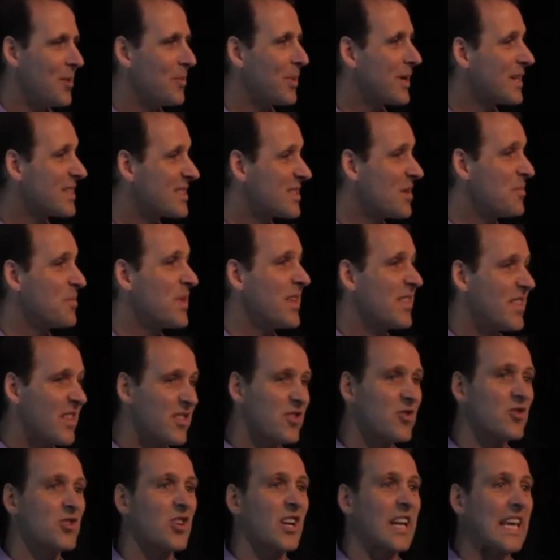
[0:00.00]
but it's something
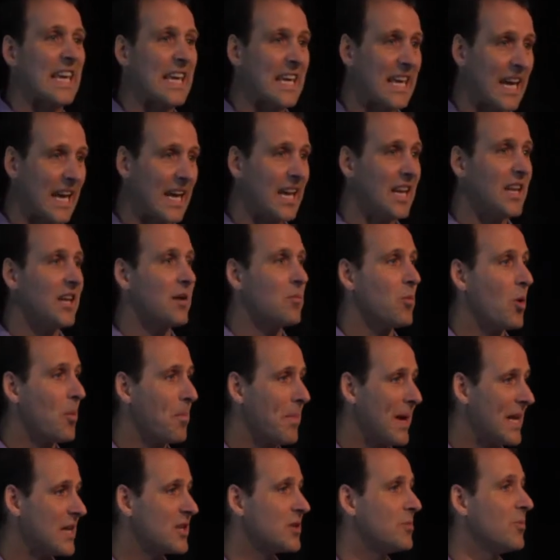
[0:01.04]
that there's a gaining
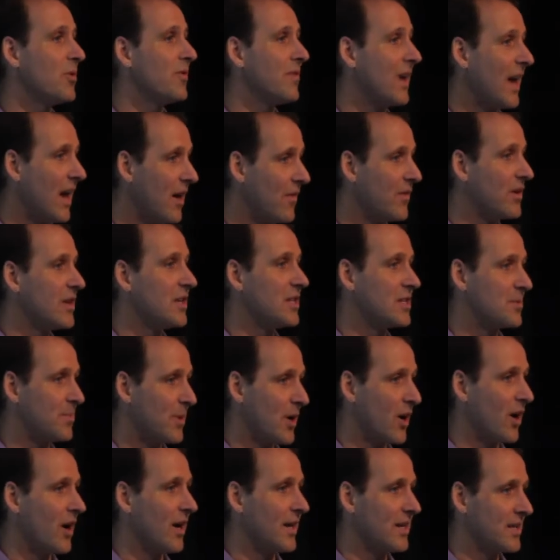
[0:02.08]
momentum of evidence
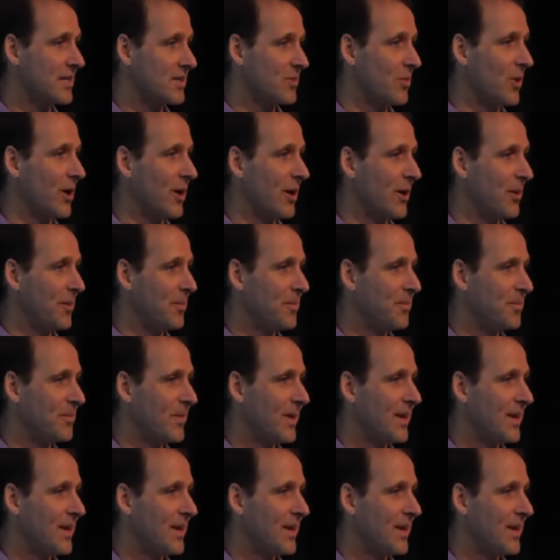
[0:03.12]
behind as well.